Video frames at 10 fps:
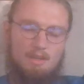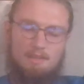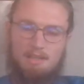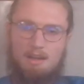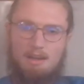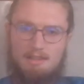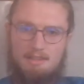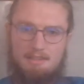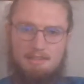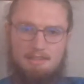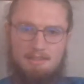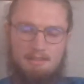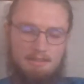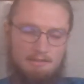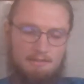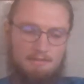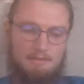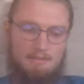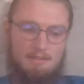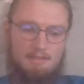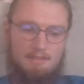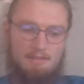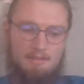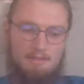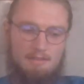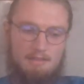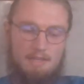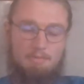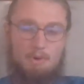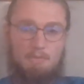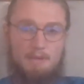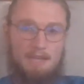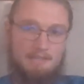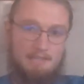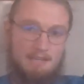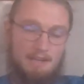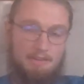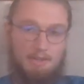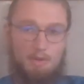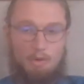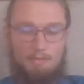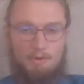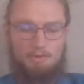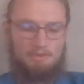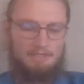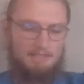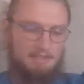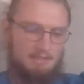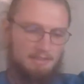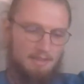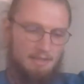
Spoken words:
The causes of inappropriate antidiuretic hormone release